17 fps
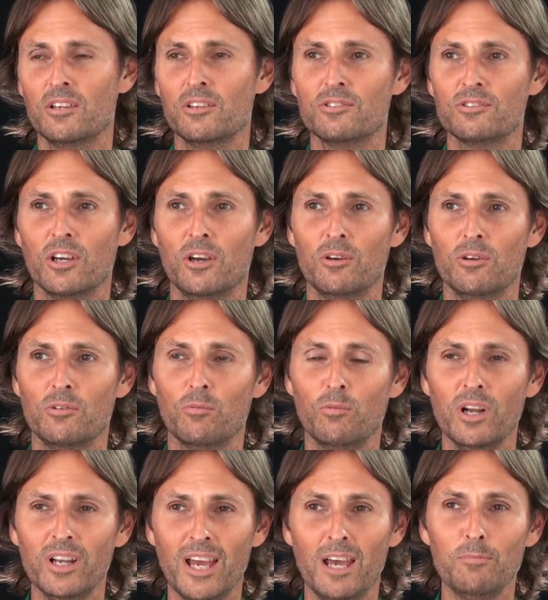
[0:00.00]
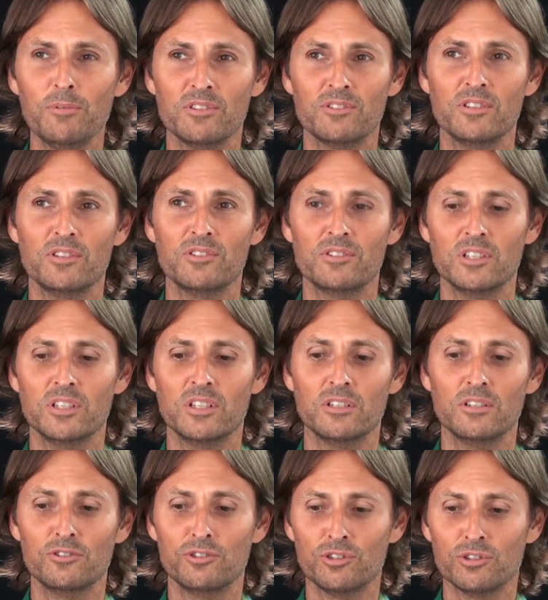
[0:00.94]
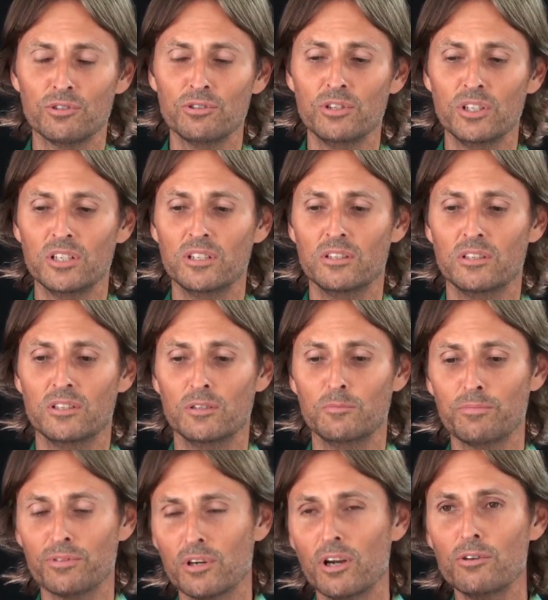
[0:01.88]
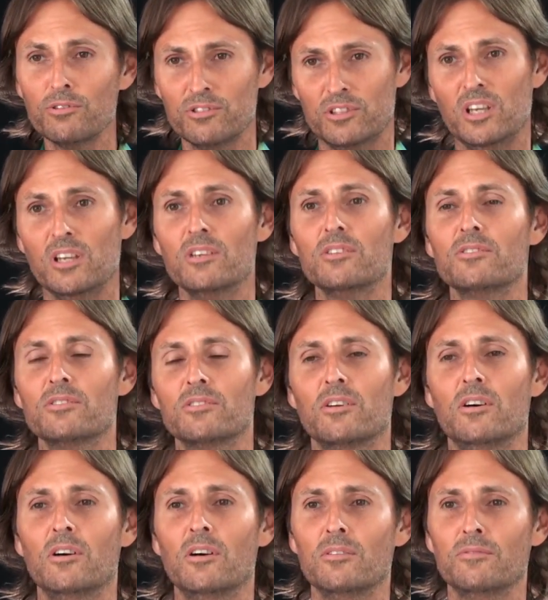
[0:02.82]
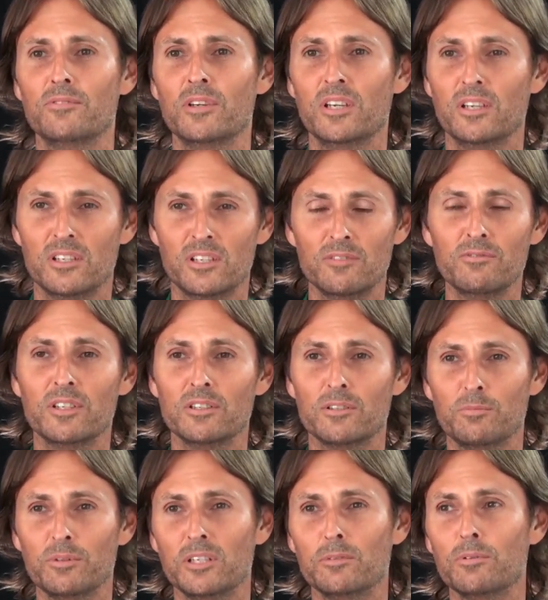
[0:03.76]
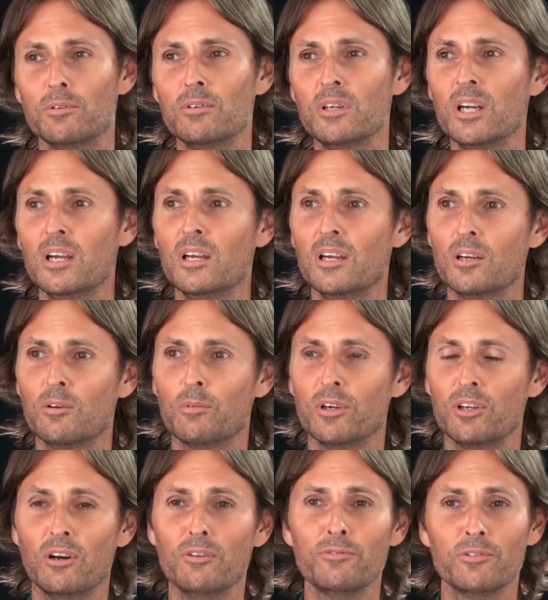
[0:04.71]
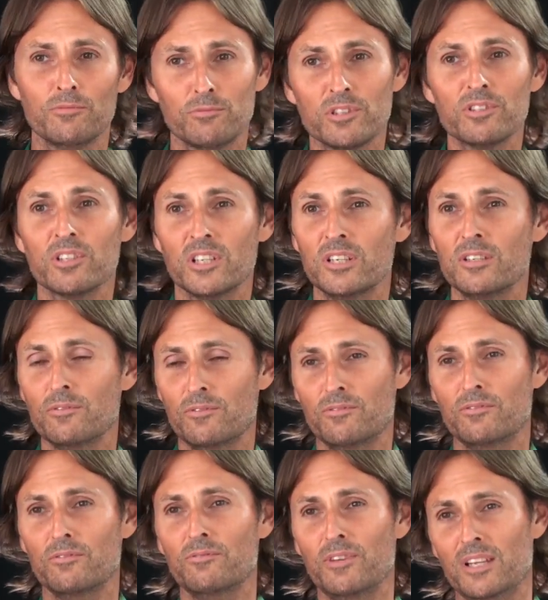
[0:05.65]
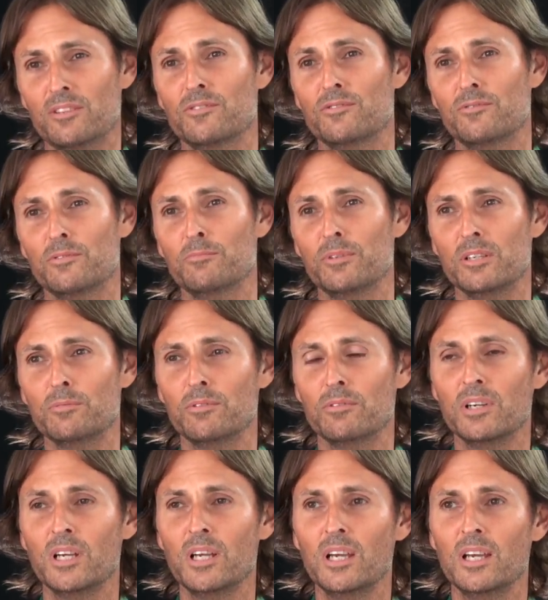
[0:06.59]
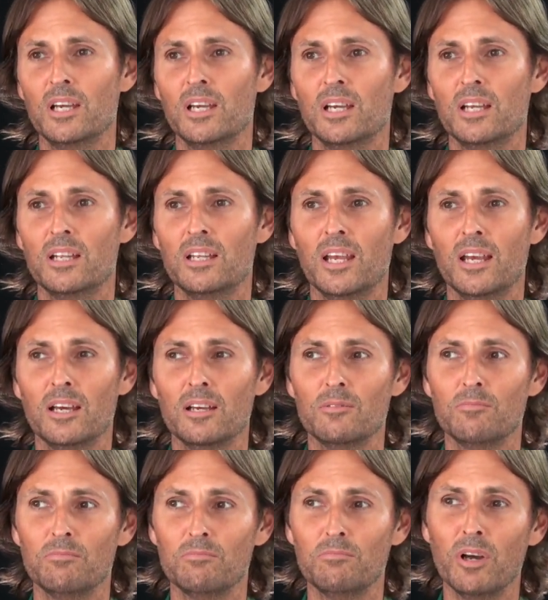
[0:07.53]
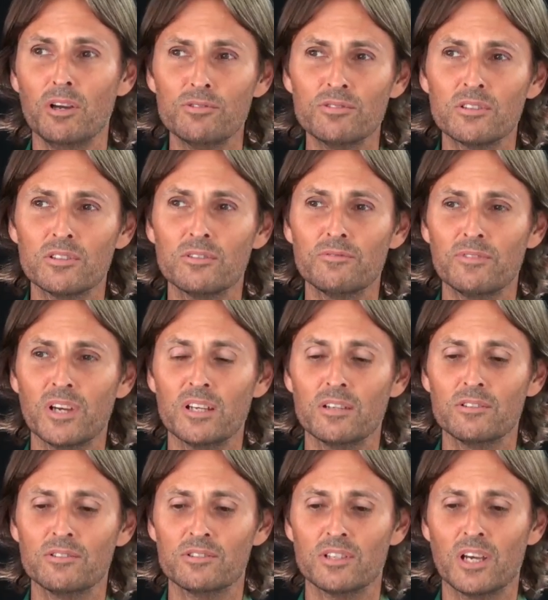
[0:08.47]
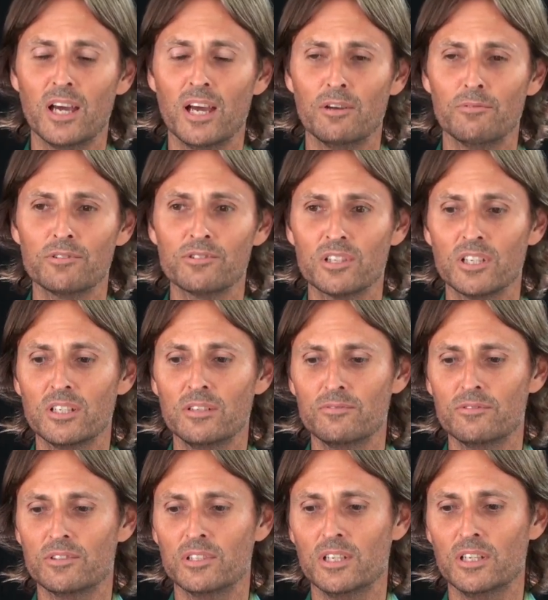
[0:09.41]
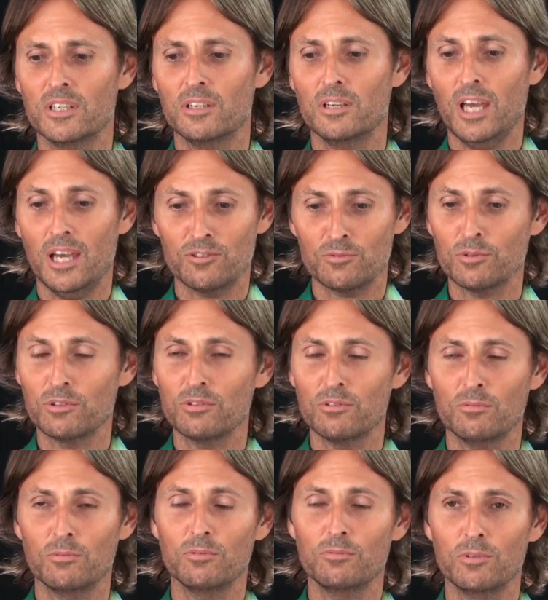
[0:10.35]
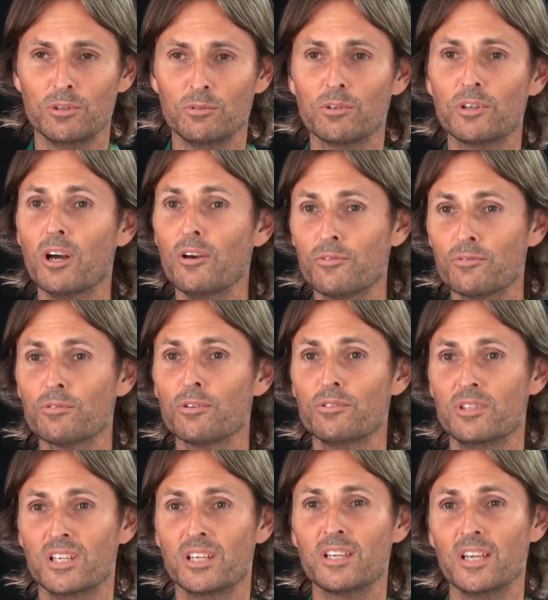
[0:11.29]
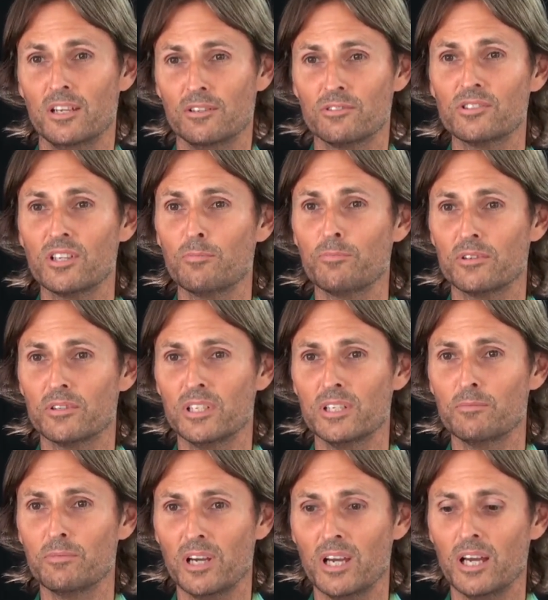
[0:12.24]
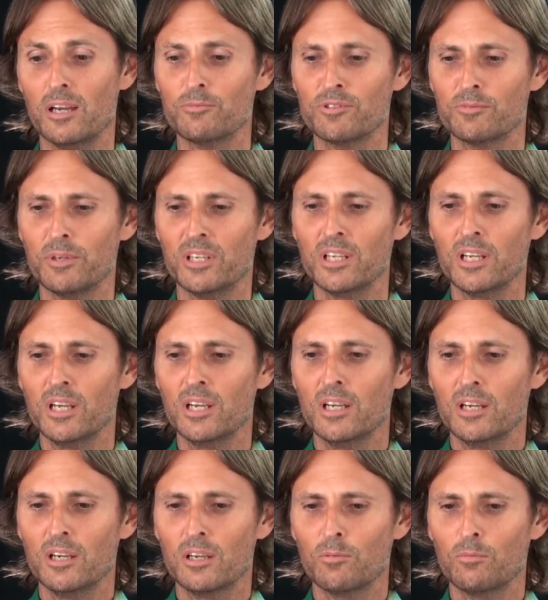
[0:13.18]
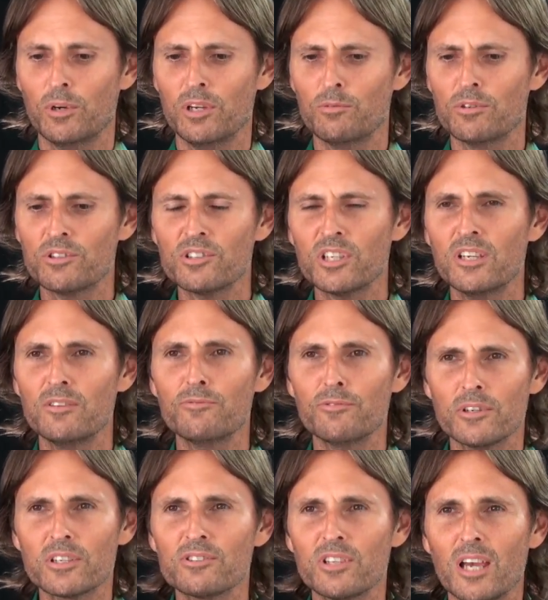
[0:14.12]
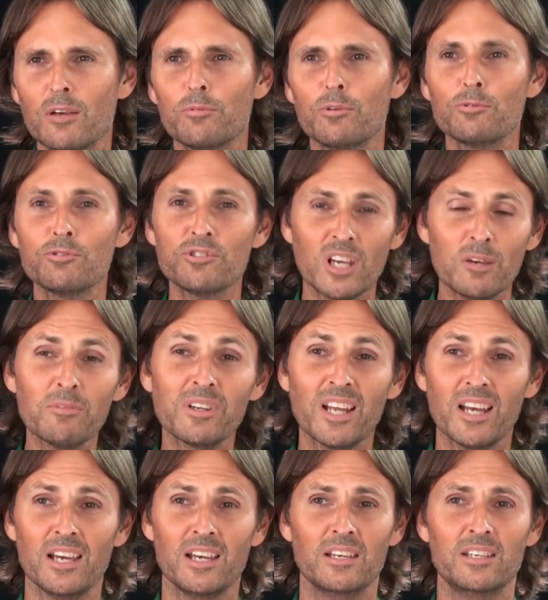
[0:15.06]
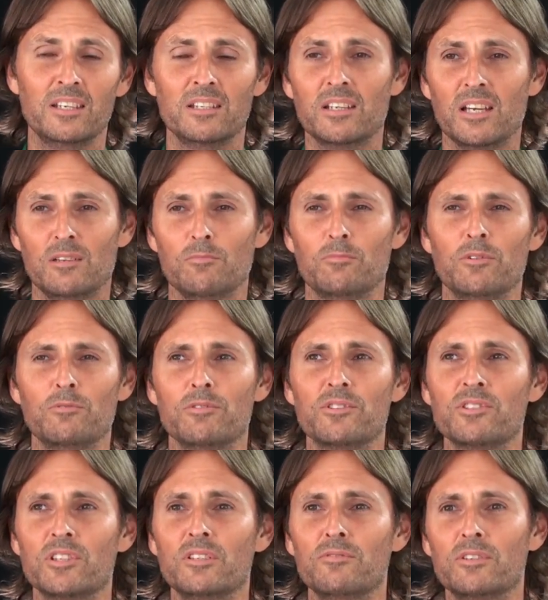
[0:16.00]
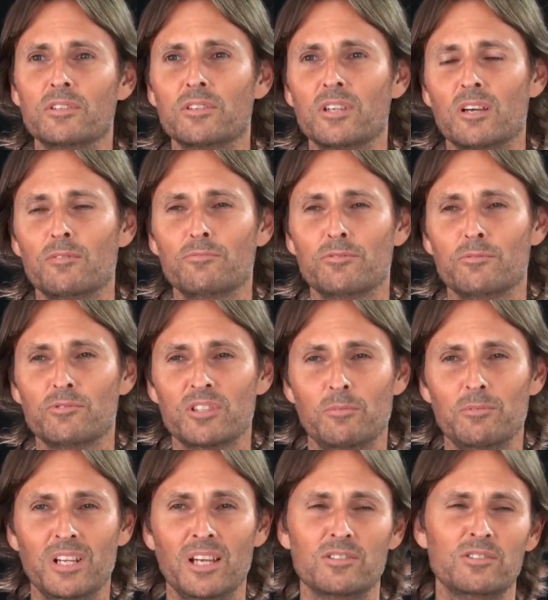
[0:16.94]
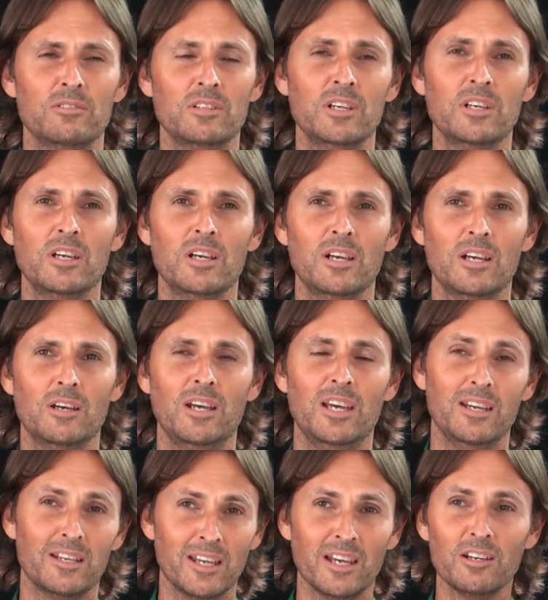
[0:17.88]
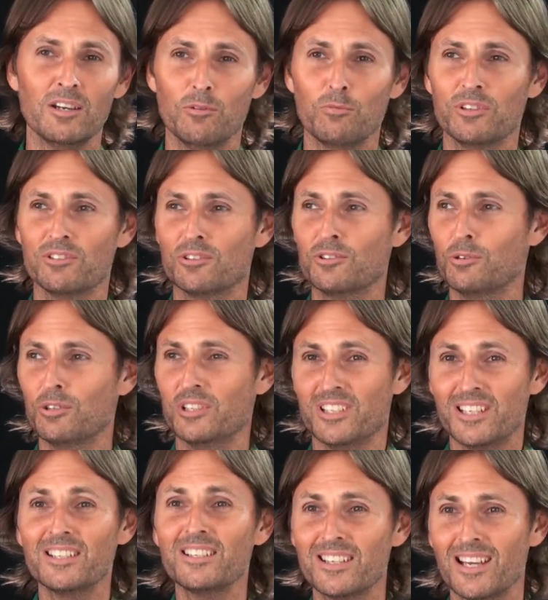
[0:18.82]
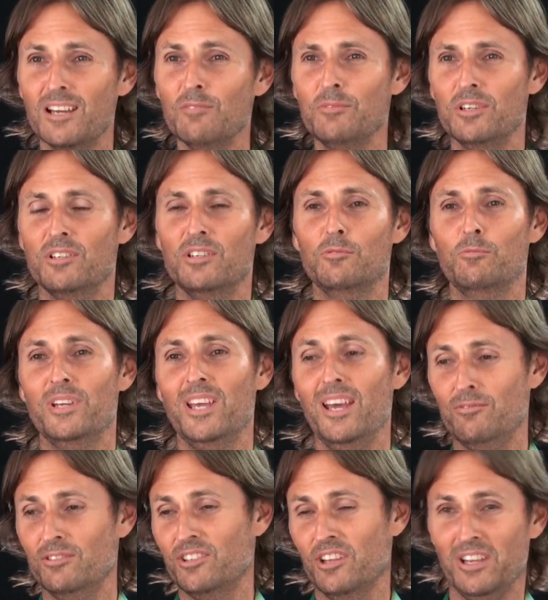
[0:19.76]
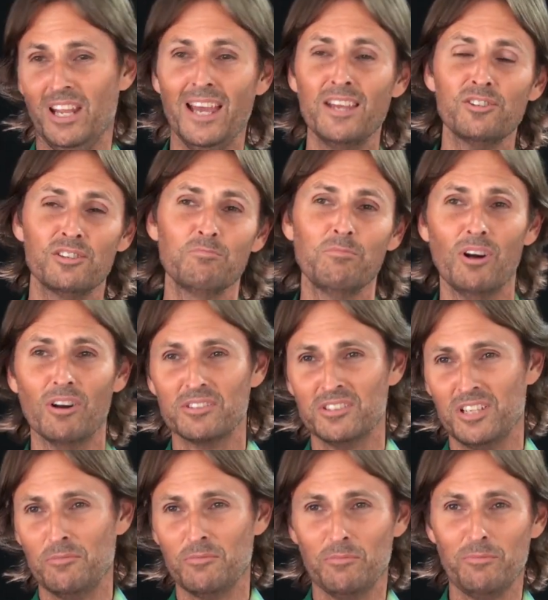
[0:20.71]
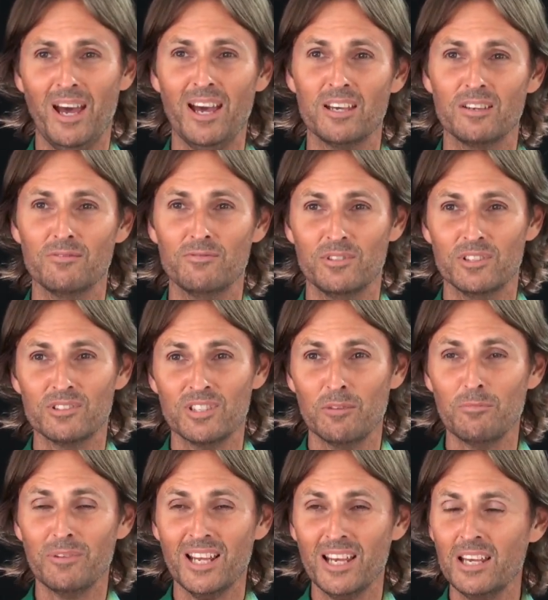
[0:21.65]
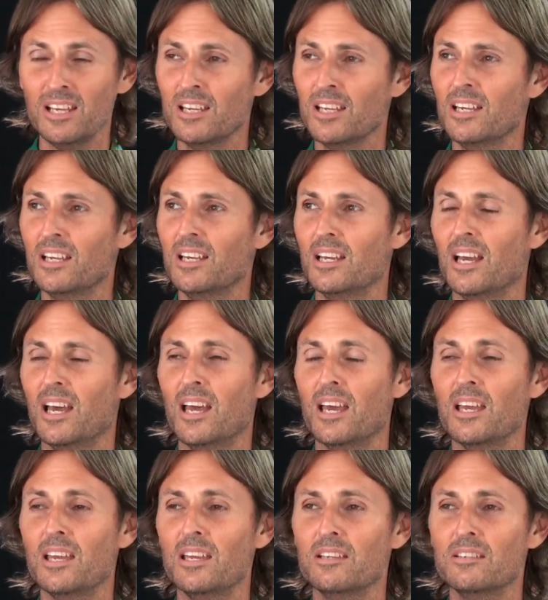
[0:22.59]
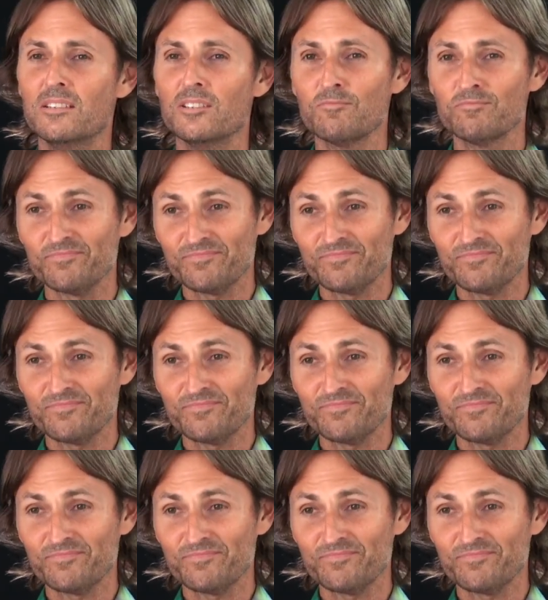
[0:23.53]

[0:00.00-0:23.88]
So what happens is that during the process of giving to people, we often receive funds from people. Now, most of the funds are received as we will go through the account separately perhaps, but we receive, for example, seminar income. We receive income from seminars. Again, I wouldn't call it income. We have a donation box up the back of the seminar, and